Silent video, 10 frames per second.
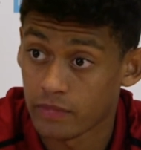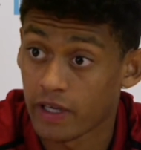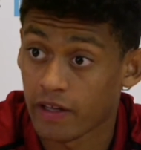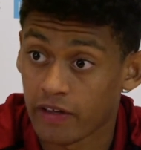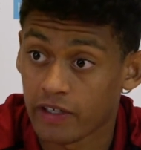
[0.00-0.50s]

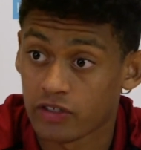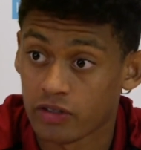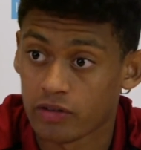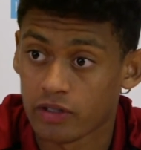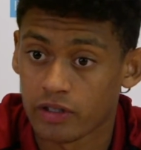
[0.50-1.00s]
Yeah, I think
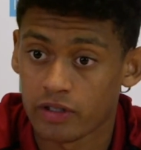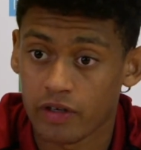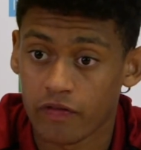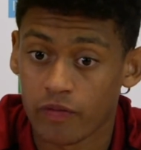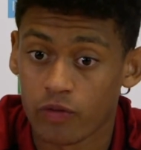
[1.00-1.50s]
so.
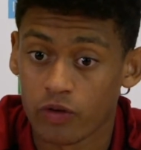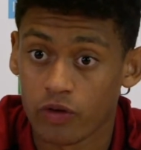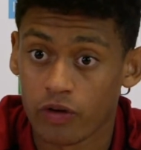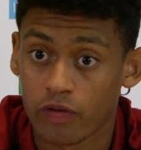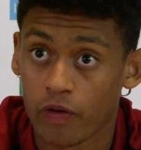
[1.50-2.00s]
Uh, I think we
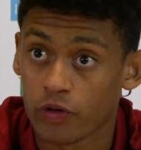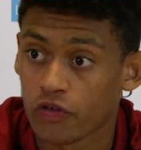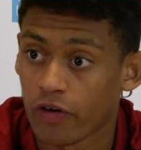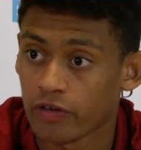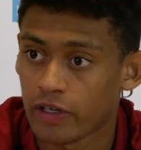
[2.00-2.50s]
look uh, very
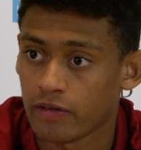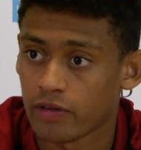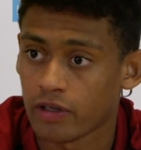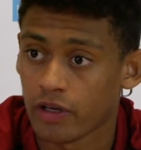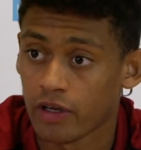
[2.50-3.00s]
strong now.
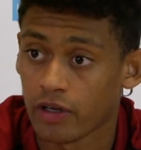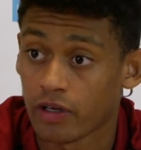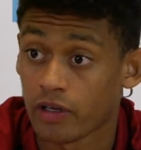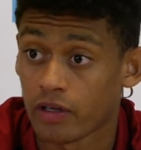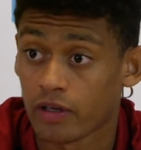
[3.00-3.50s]

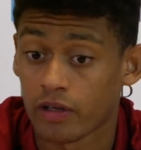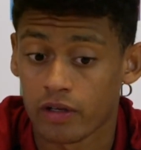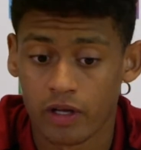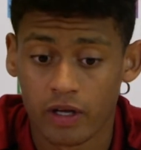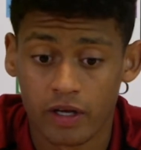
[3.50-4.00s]

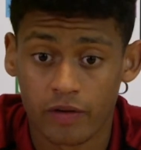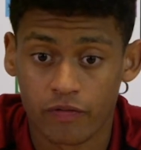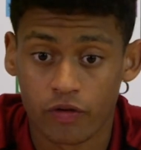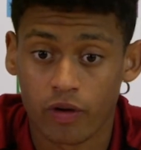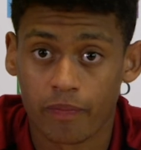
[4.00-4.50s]
Uh,
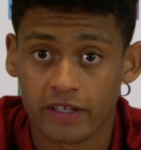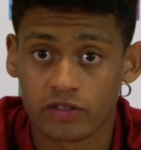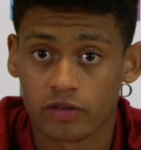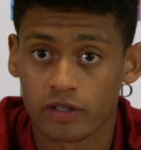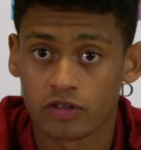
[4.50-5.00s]
if you compare
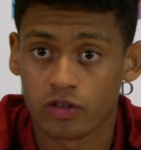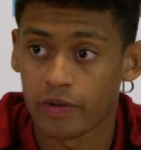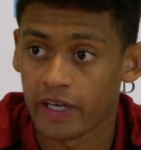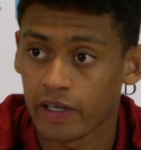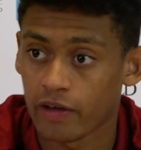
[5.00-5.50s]
to the to the
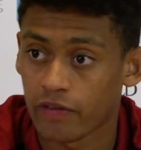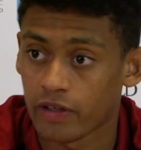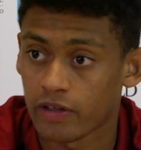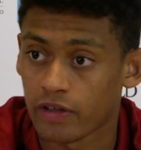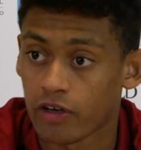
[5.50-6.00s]
beginning of
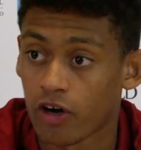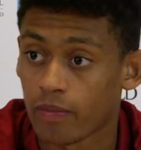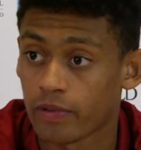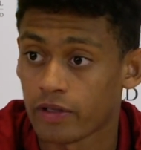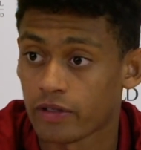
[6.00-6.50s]
the the
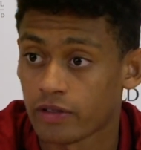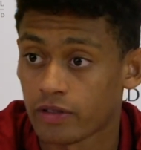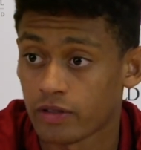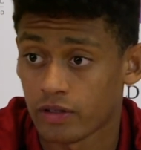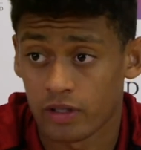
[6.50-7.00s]
cup,
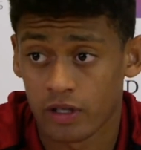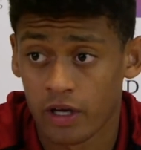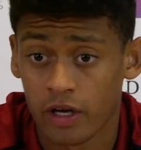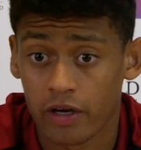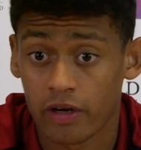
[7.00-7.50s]
uh,
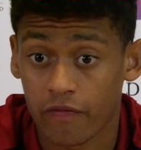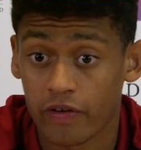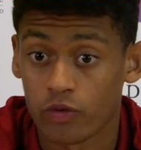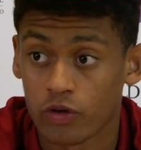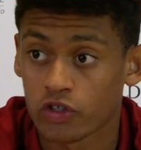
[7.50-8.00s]
I
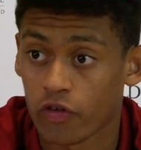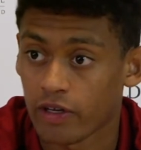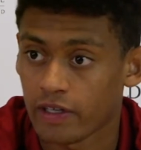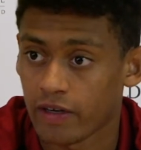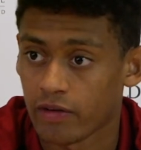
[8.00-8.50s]
think we look
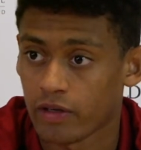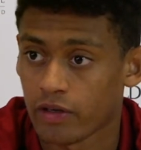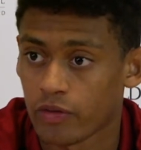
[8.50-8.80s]
stronger now.